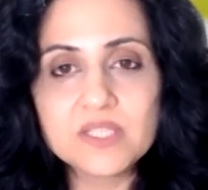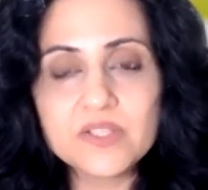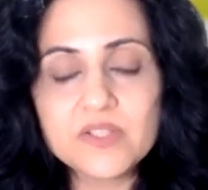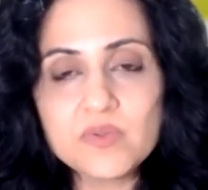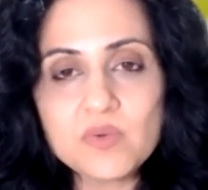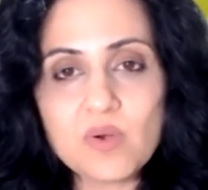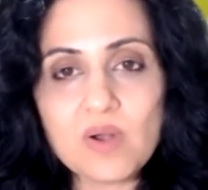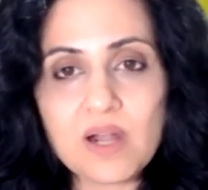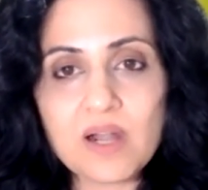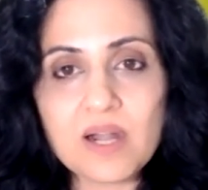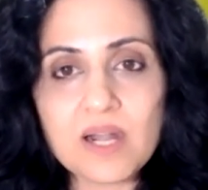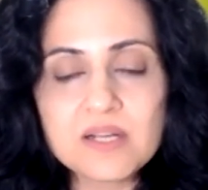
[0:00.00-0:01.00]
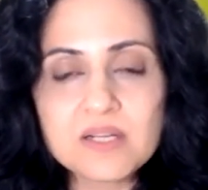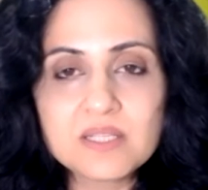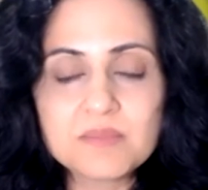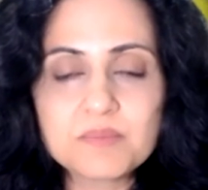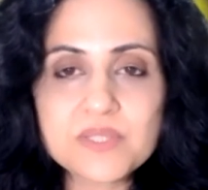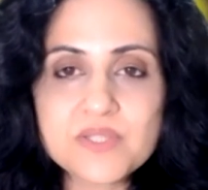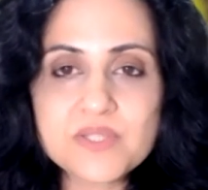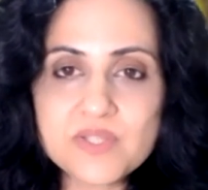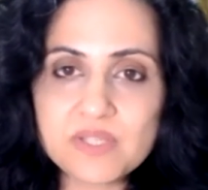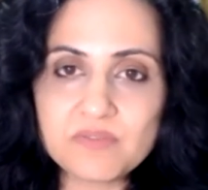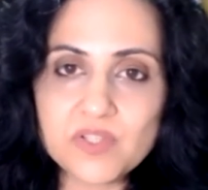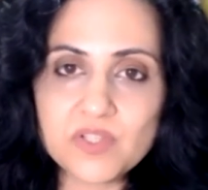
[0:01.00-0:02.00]
You are
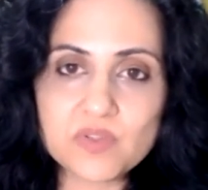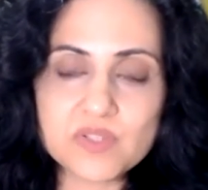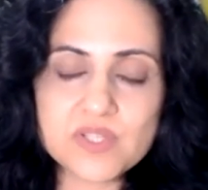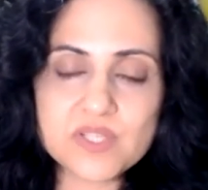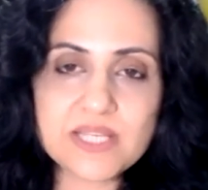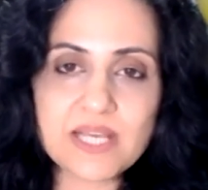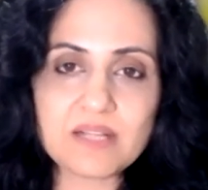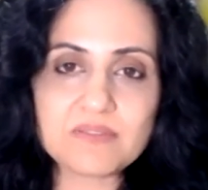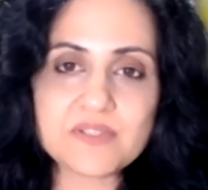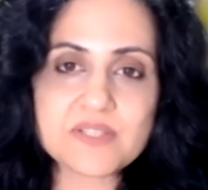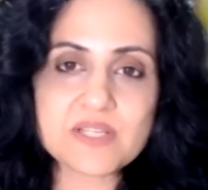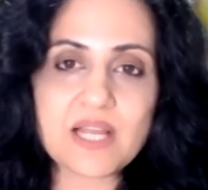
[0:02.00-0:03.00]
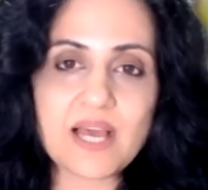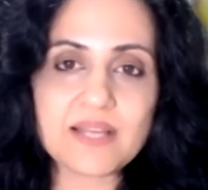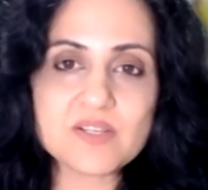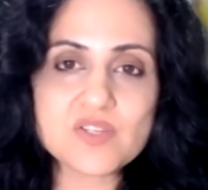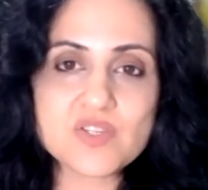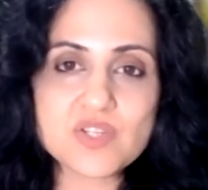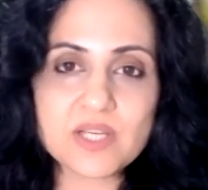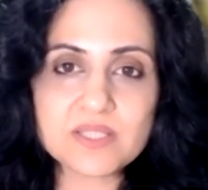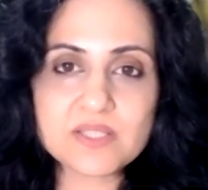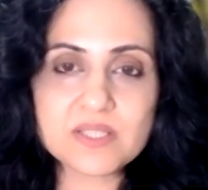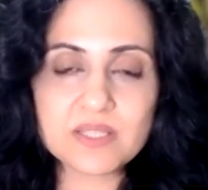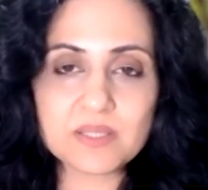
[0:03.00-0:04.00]
perceiving yourself as an
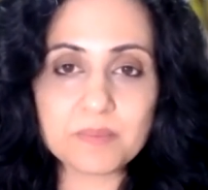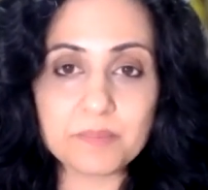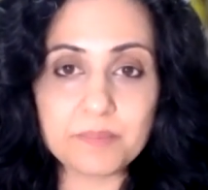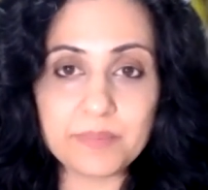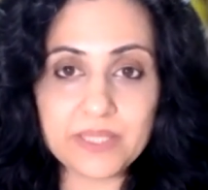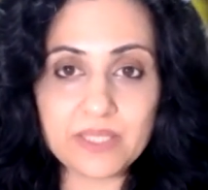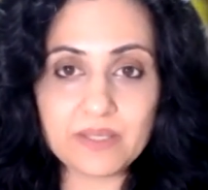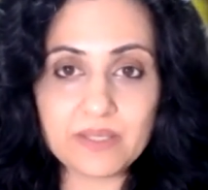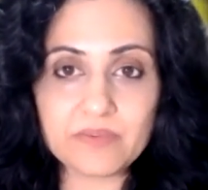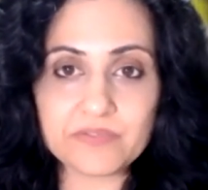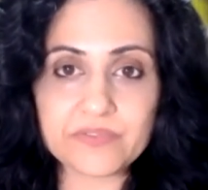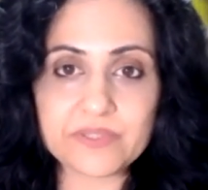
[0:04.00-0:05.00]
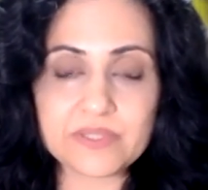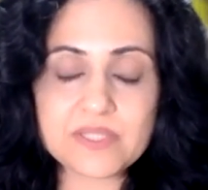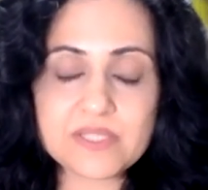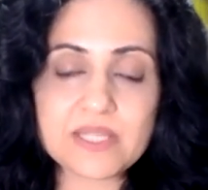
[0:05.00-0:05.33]
energetic being first.